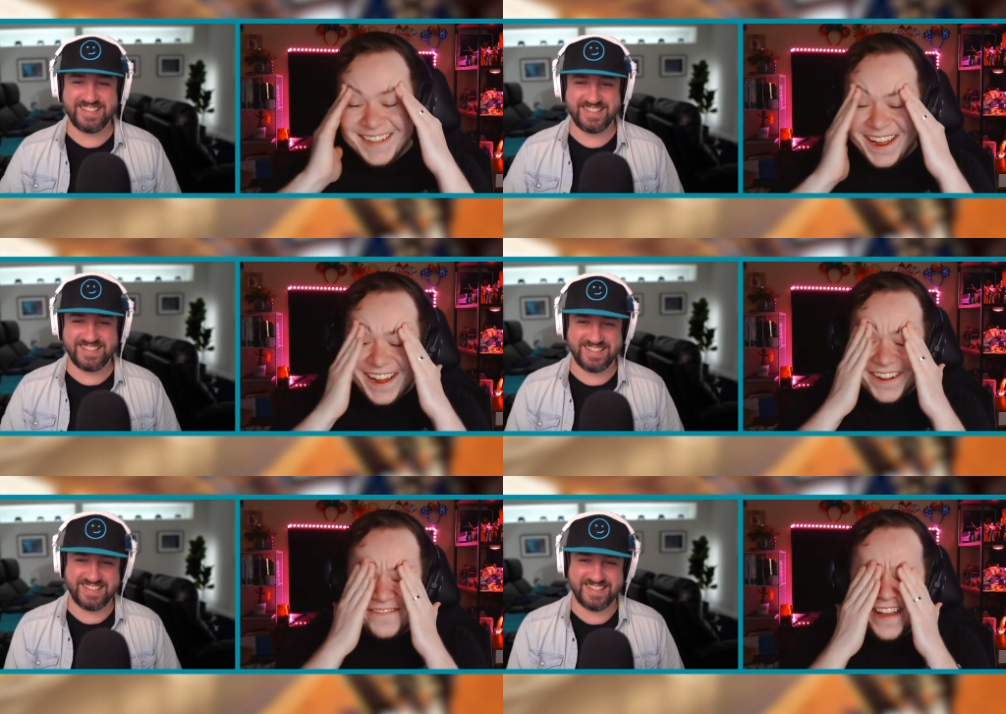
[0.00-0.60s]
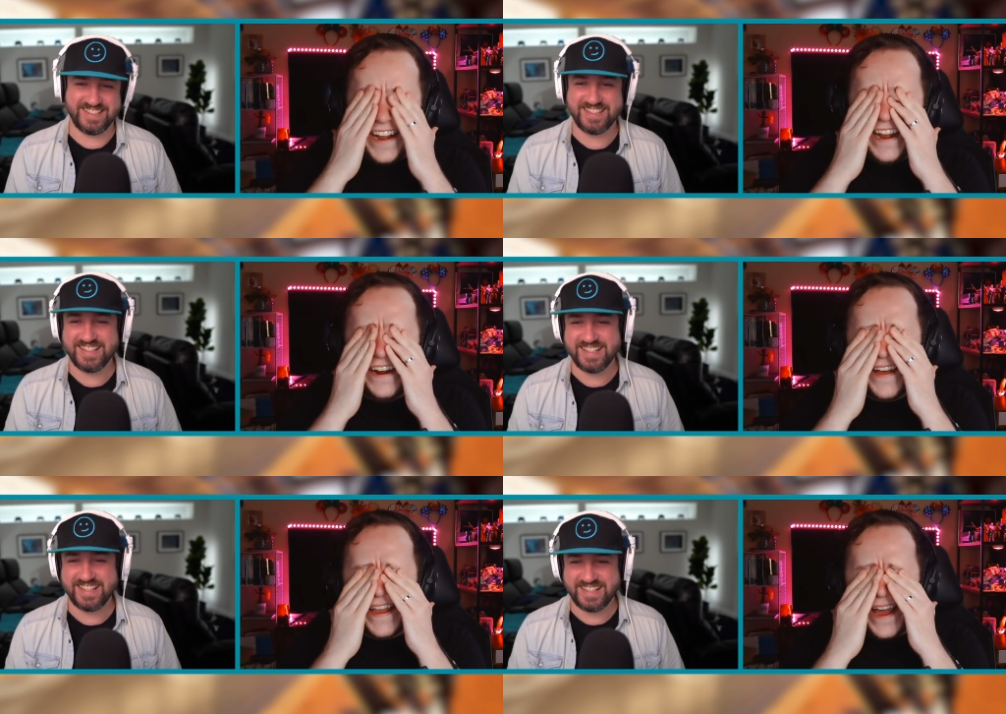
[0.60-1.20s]
Speaker 1: oh man, and
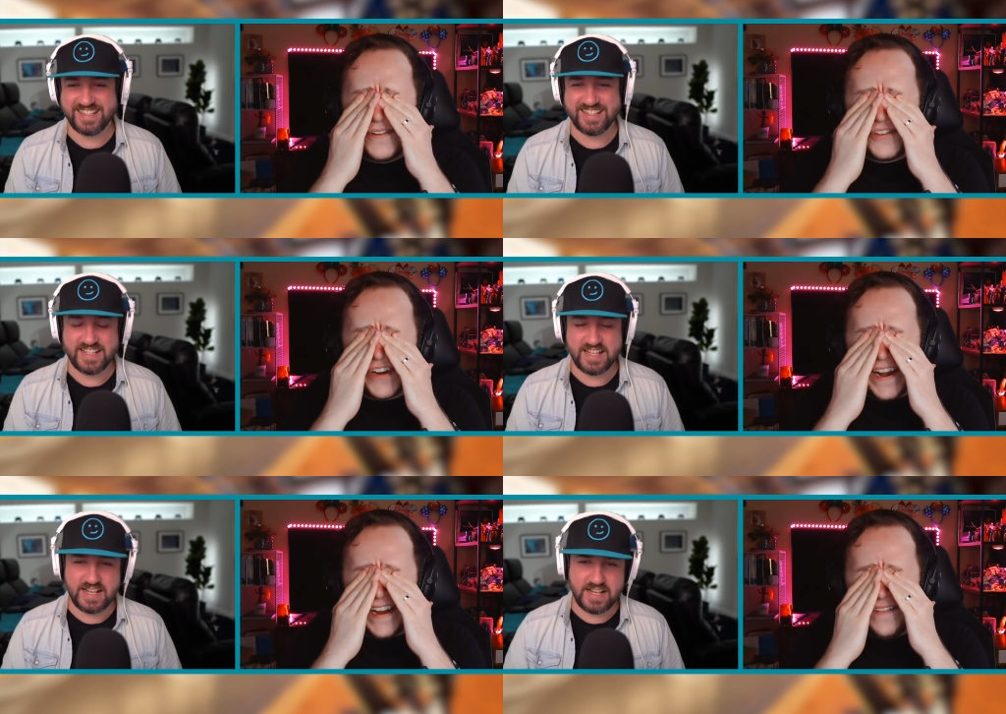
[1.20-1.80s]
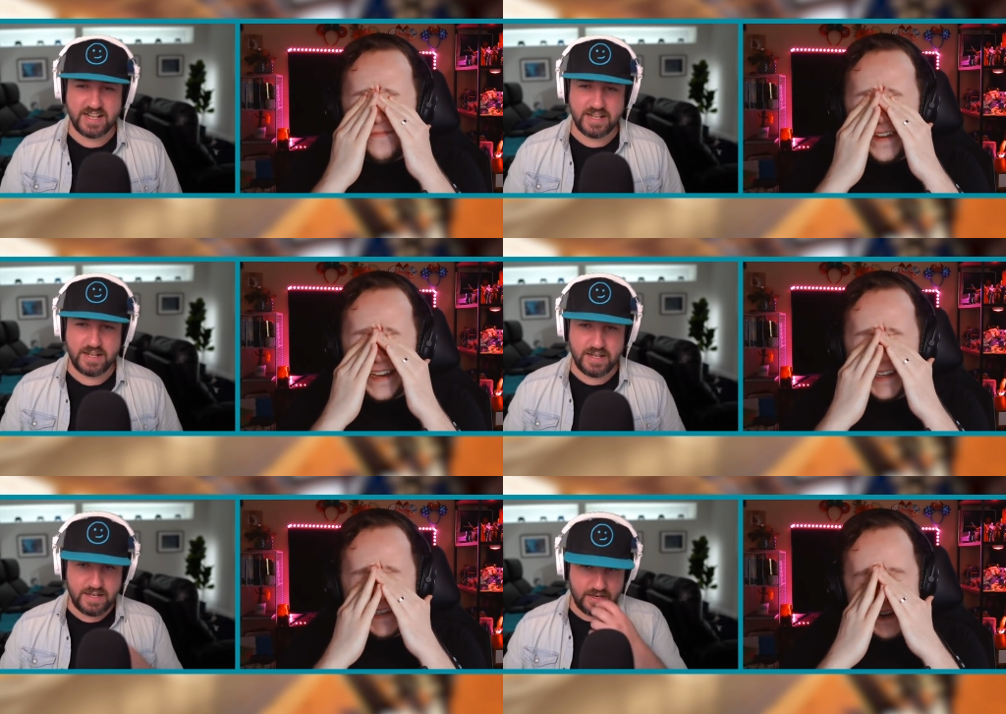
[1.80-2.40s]
I, like I was trying
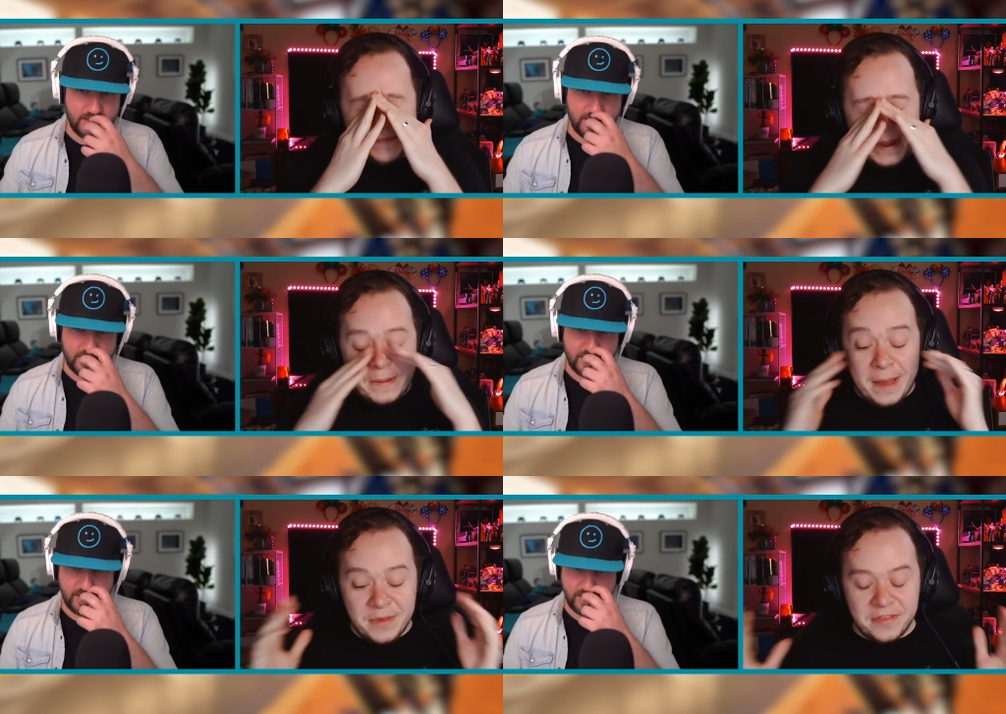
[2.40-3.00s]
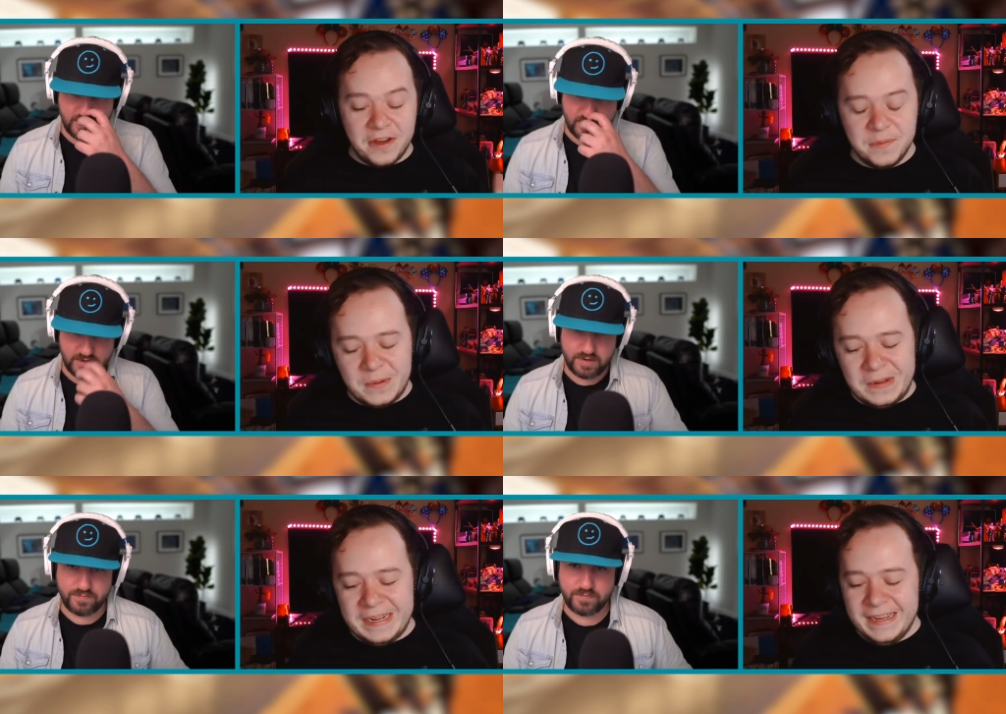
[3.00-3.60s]
because I'm I'm, I'm a thug
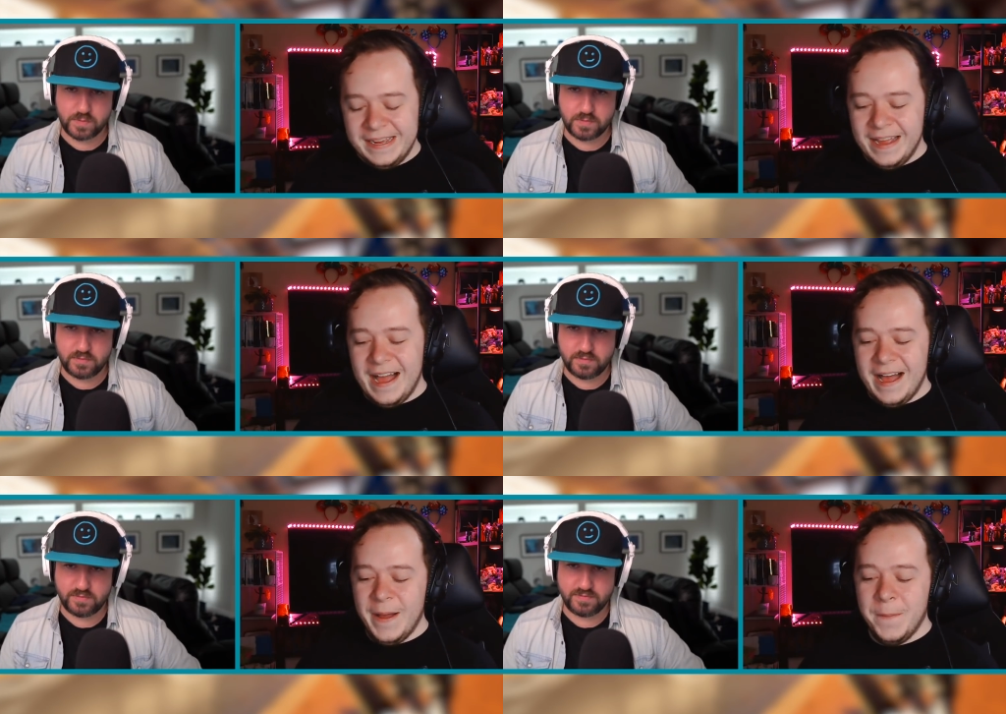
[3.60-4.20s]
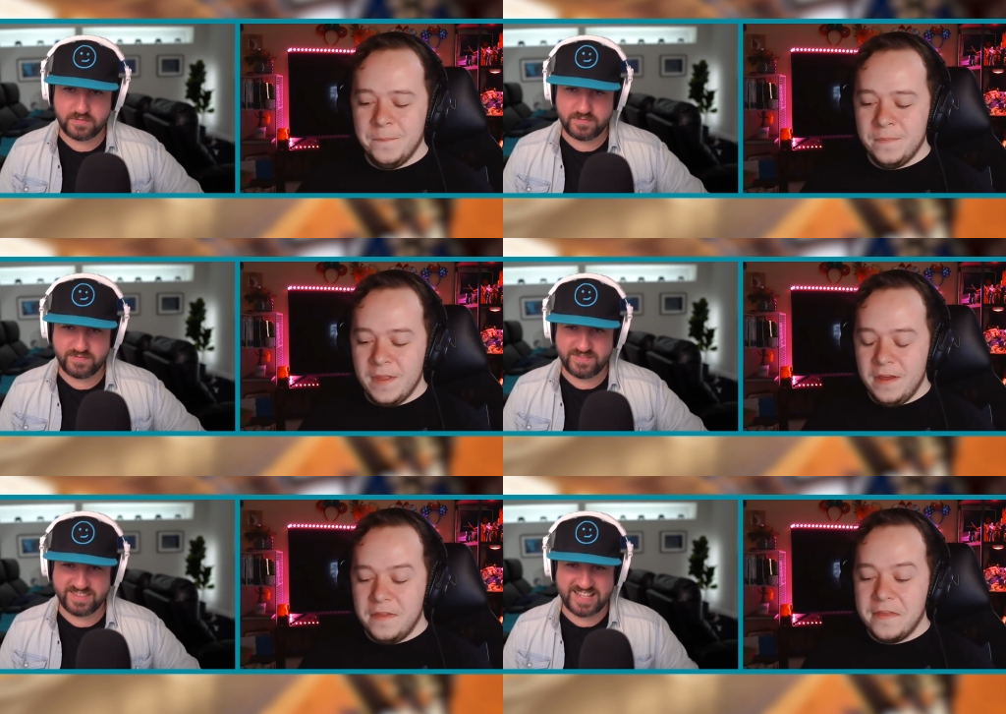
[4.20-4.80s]
boy. Um,
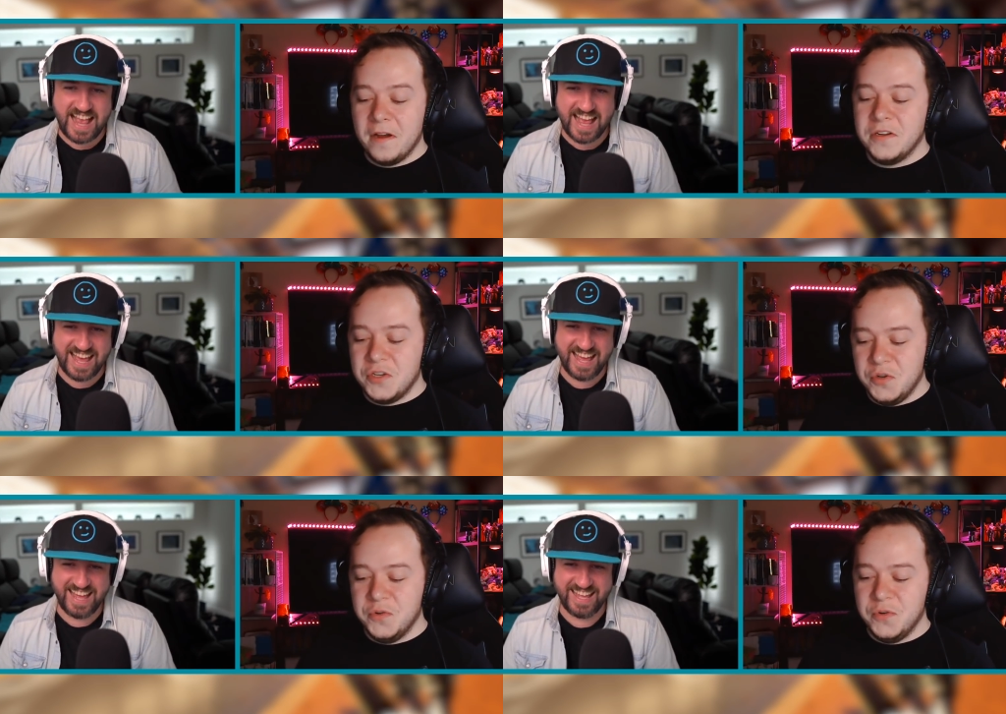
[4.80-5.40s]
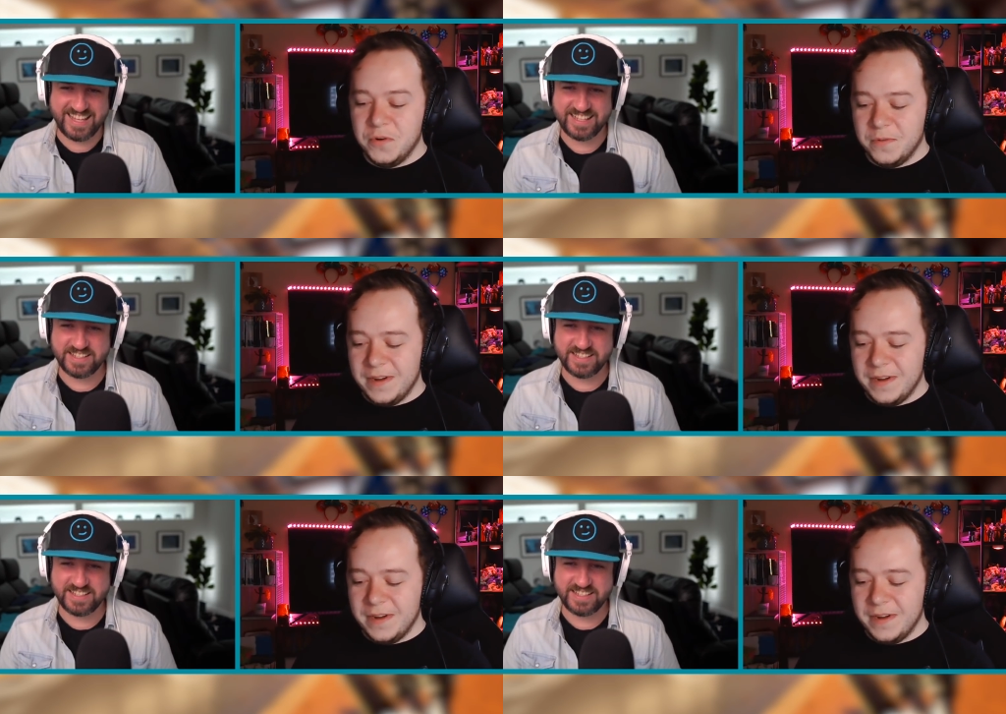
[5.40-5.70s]
the thug two.